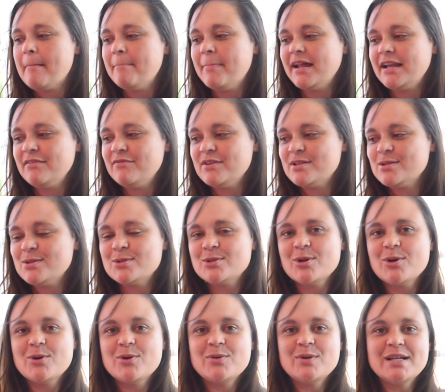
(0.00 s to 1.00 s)
But even
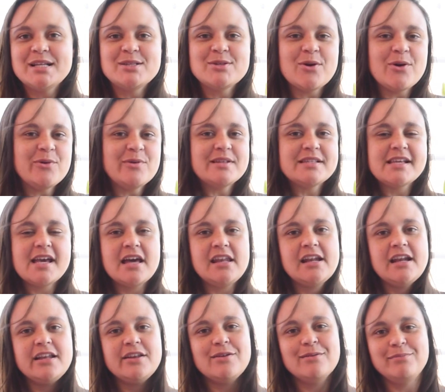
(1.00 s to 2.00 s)
so, it's always get
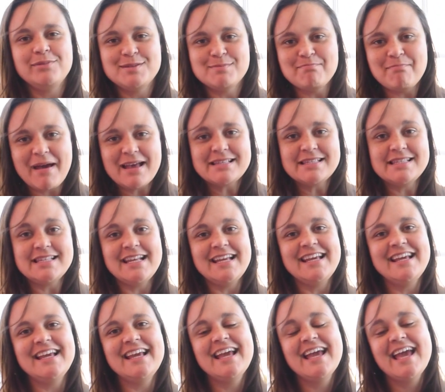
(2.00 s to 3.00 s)
a little bit
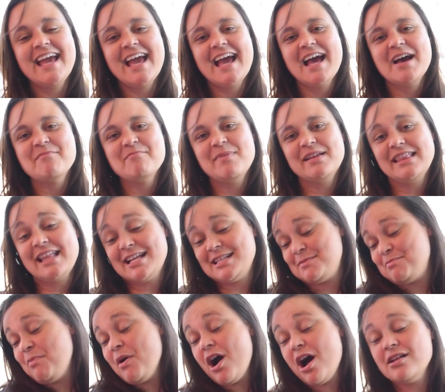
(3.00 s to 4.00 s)
messy. But
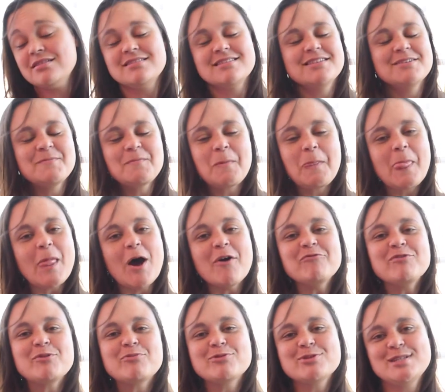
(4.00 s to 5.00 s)
that's part
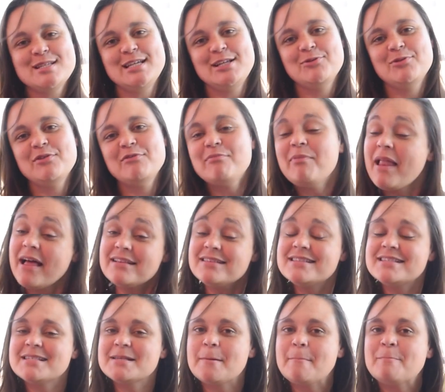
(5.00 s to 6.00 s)
of the routine with
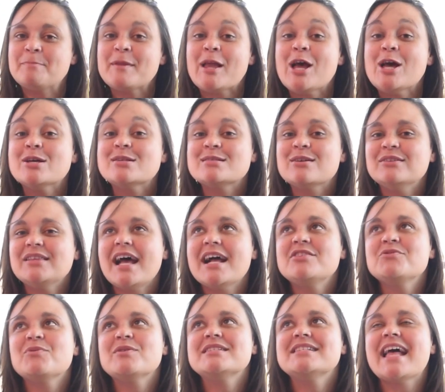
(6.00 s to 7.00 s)
plants. So
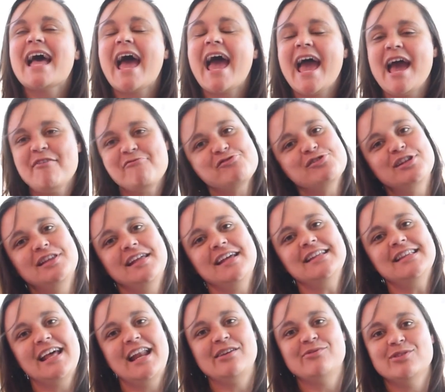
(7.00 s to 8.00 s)
that was
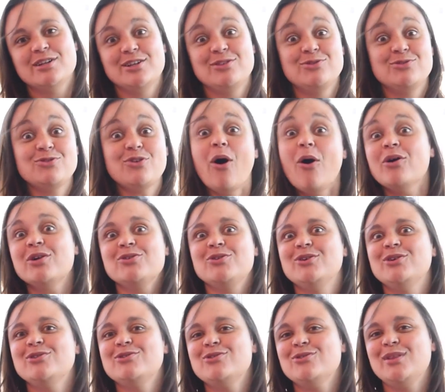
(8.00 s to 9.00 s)
everything that I want to talk to
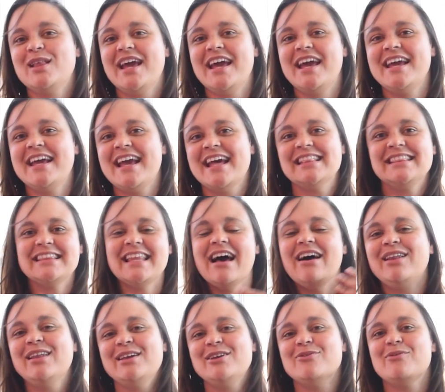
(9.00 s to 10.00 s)
you today and
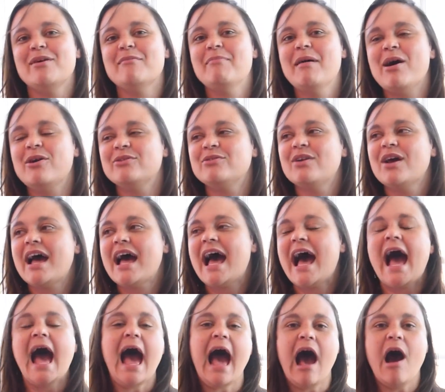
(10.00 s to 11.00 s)
tell you about
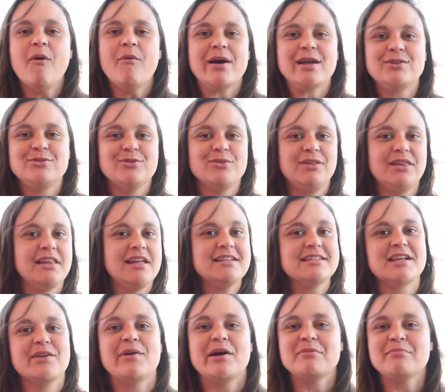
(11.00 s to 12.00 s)
how I do
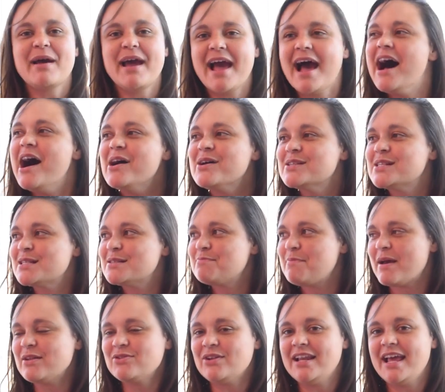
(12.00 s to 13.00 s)
things around my house,
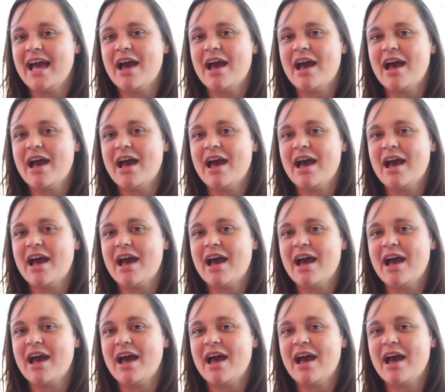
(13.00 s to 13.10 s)
especially